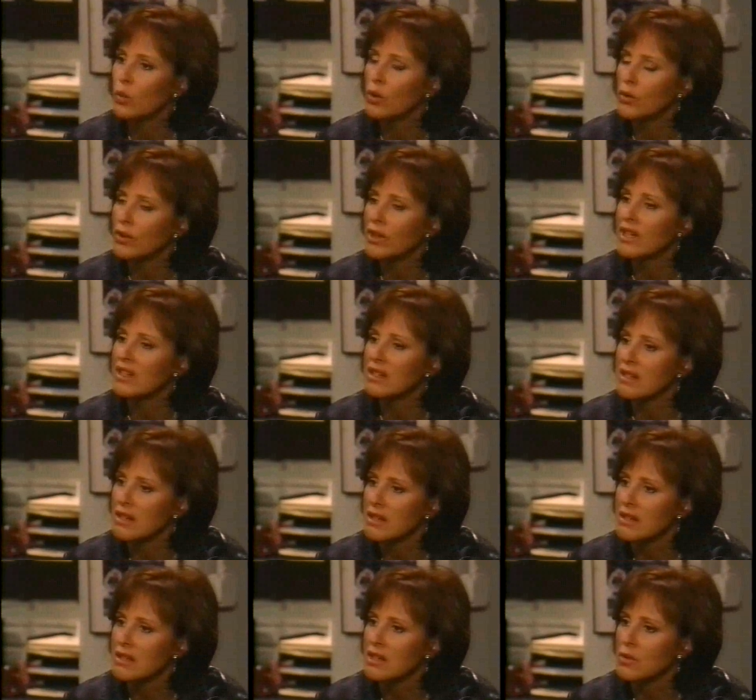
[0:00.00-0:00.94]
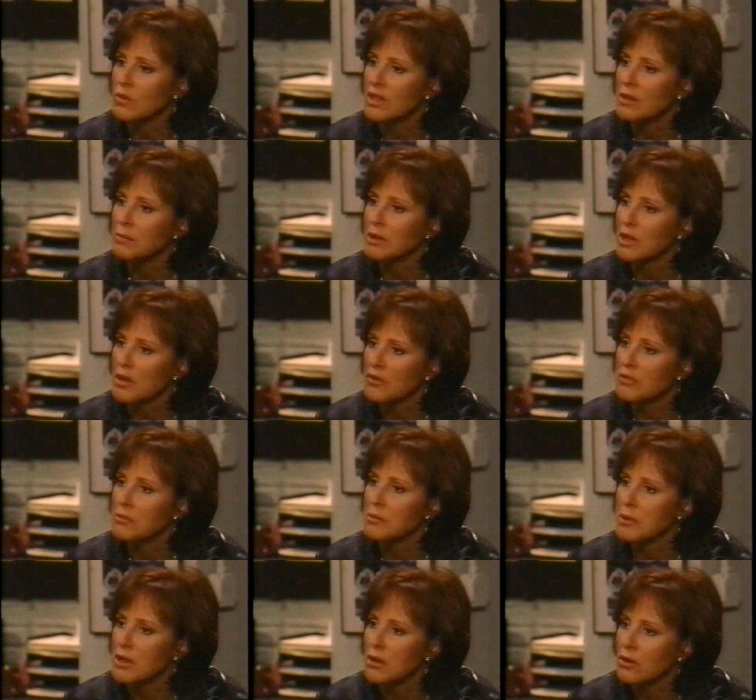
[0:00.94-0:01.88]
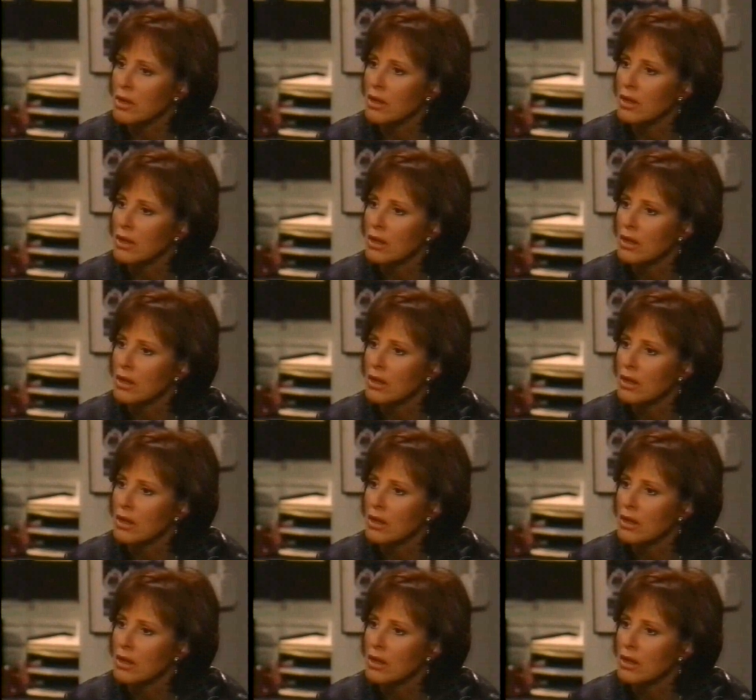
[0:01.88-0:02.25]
wound consistent with a blow from a poker?